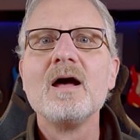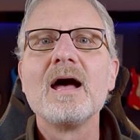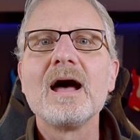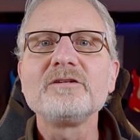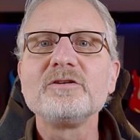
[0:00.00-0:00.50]

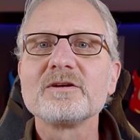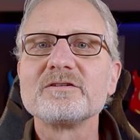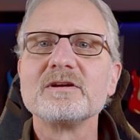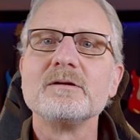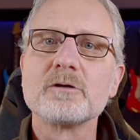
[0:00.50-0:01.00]
As you can
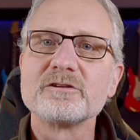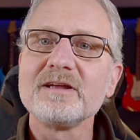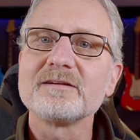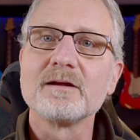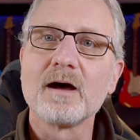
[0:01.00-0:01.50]
see,
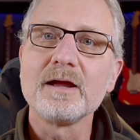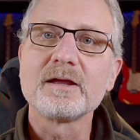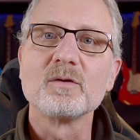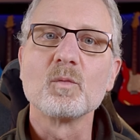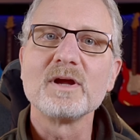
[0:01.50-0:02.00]
rotating an
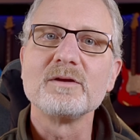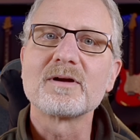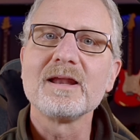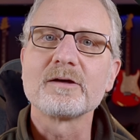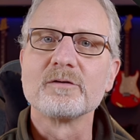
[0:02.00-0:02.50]
icon when you click